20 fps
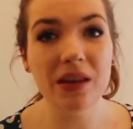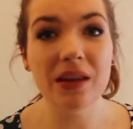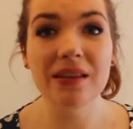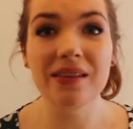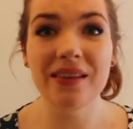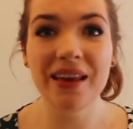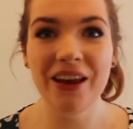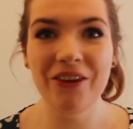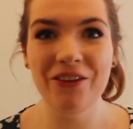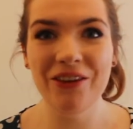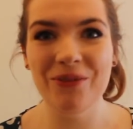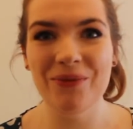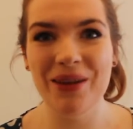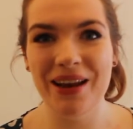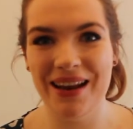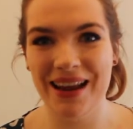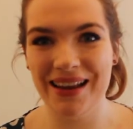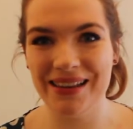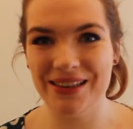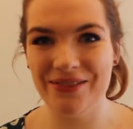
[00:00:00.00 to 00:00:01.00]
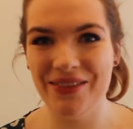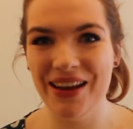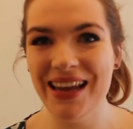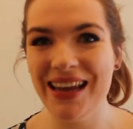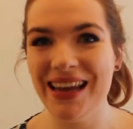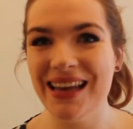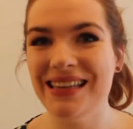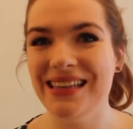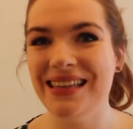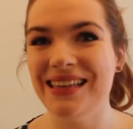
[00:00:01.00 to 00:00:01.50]
So here is my next
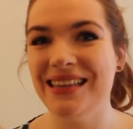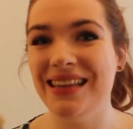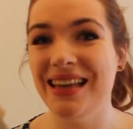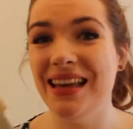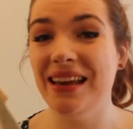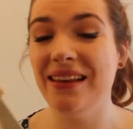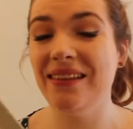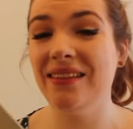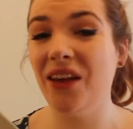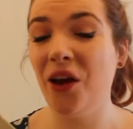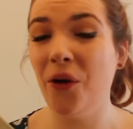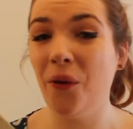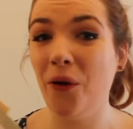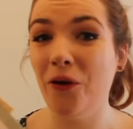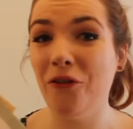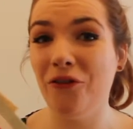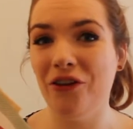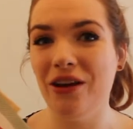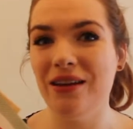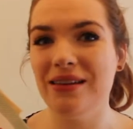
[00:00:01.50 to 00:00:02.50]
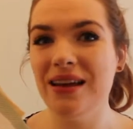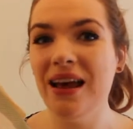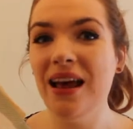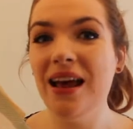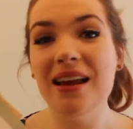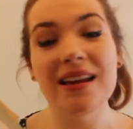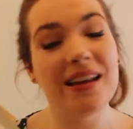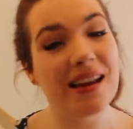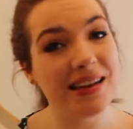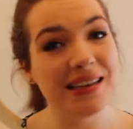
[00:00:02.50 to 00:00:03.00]
make. It is the Sew Over It
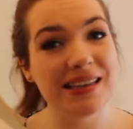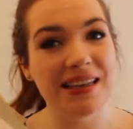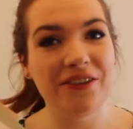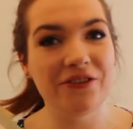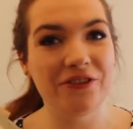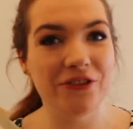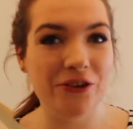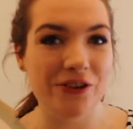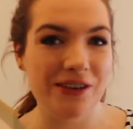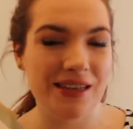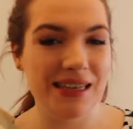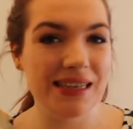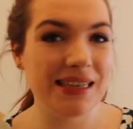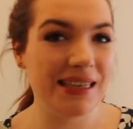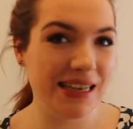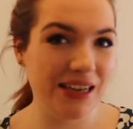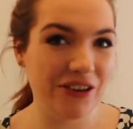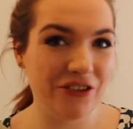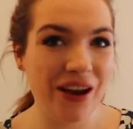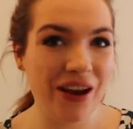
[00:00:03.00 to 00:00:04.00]
1940s tea